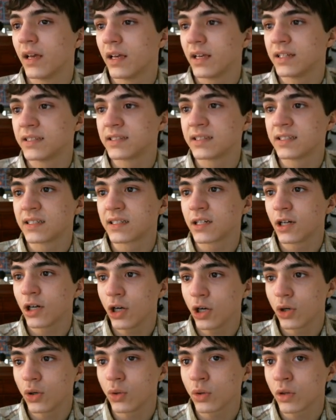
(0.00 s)
is the
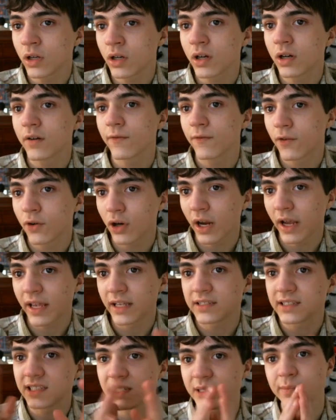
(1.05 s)
code for a
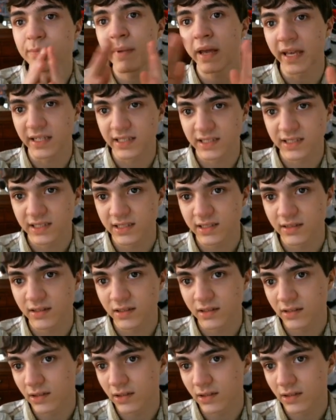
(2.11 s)
space.